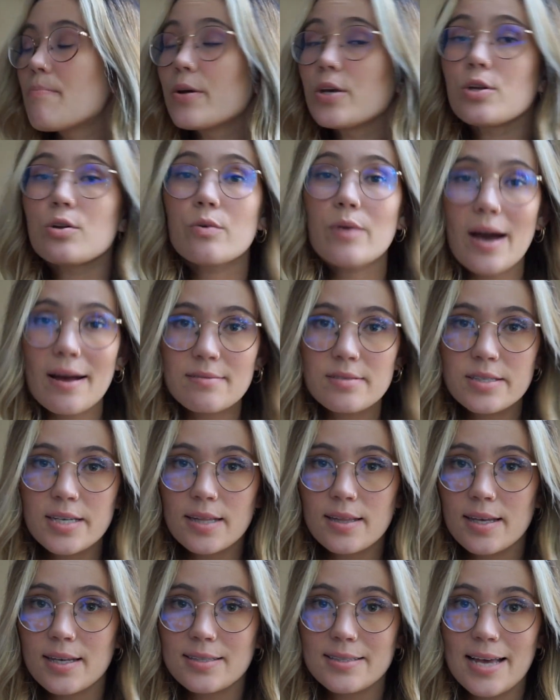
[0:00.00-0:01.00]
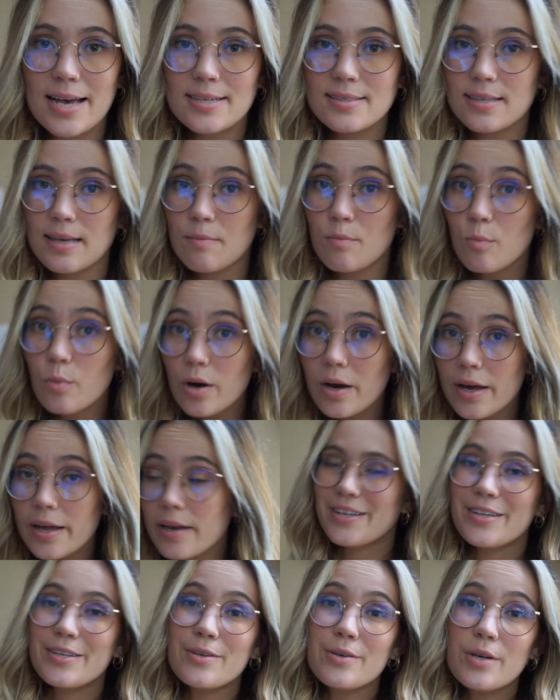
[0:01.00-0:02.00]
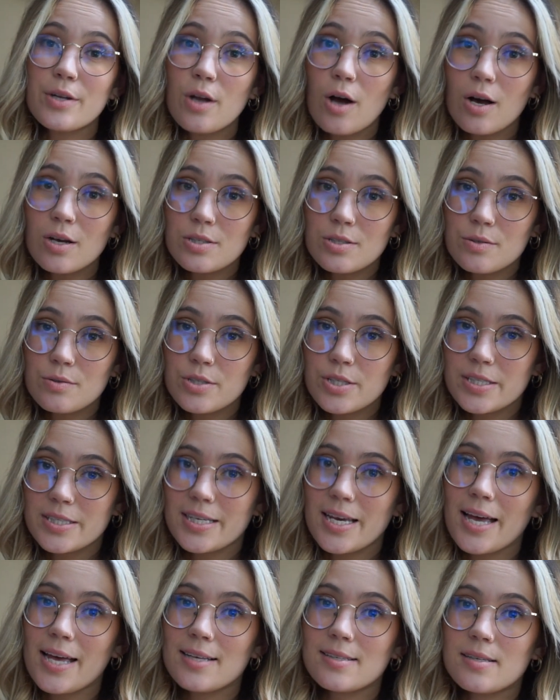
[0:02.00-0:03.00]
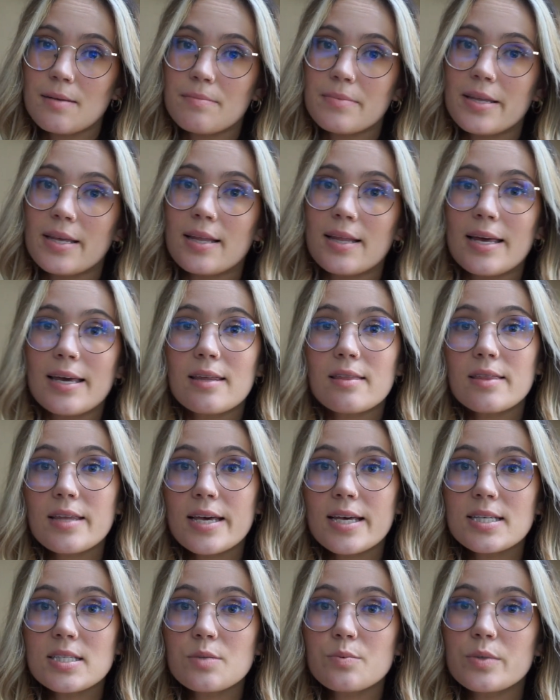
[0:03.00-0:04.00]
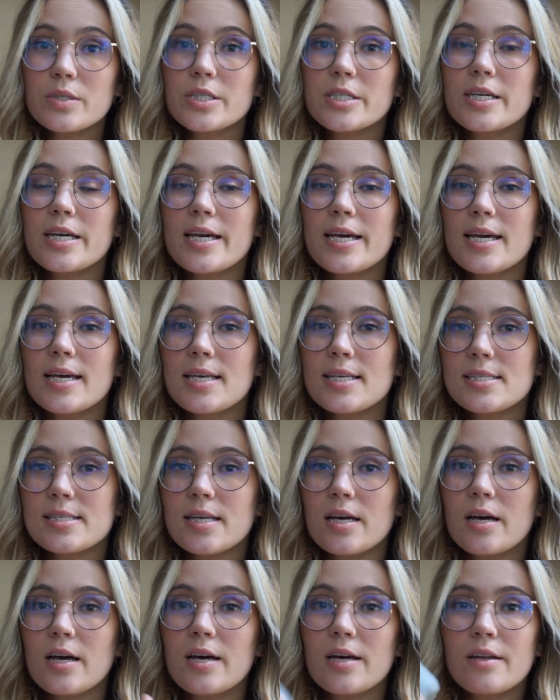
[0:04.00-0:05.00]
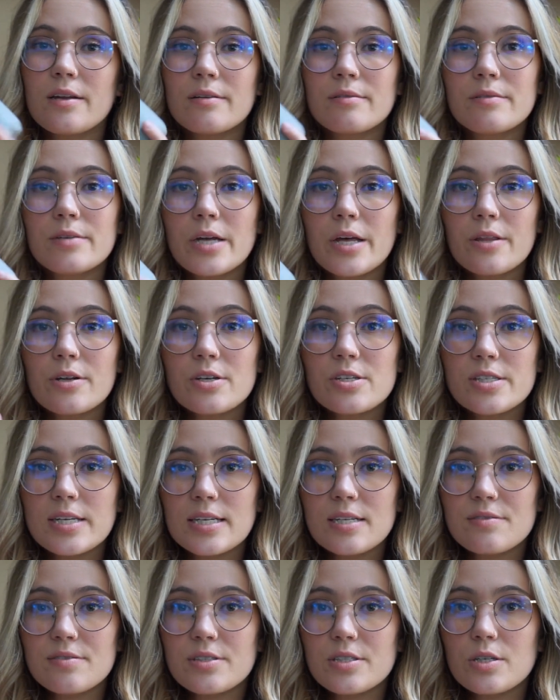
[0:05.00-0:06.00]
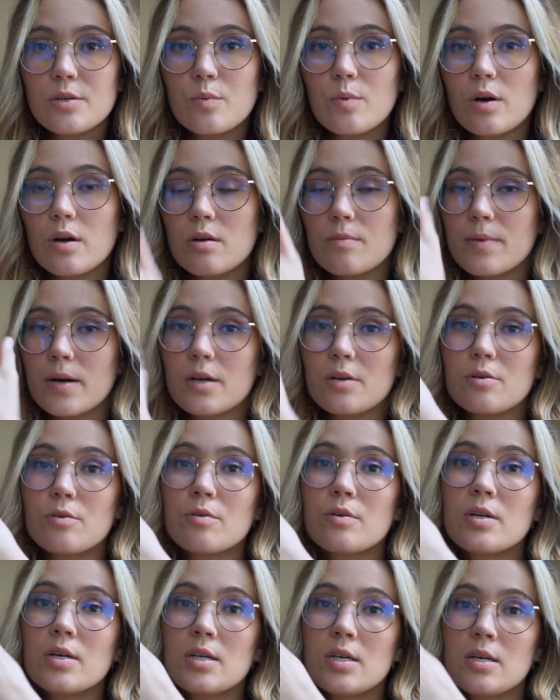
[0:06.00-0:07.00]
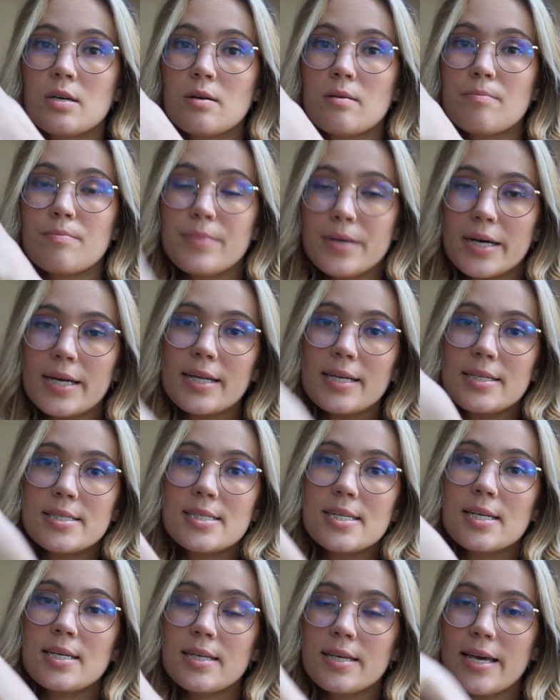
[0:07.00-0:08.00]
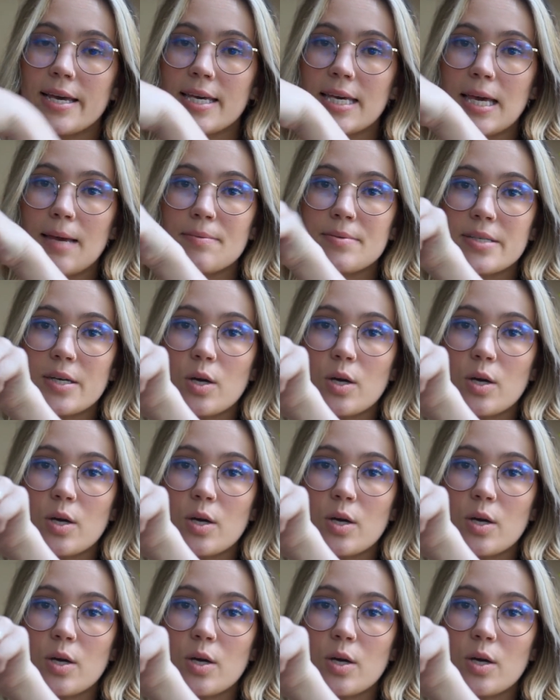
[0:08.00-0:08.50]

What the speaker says: but you don't have to get the exact same one. You can also just get something like this, which is another stainless steel water bottle, but it keeps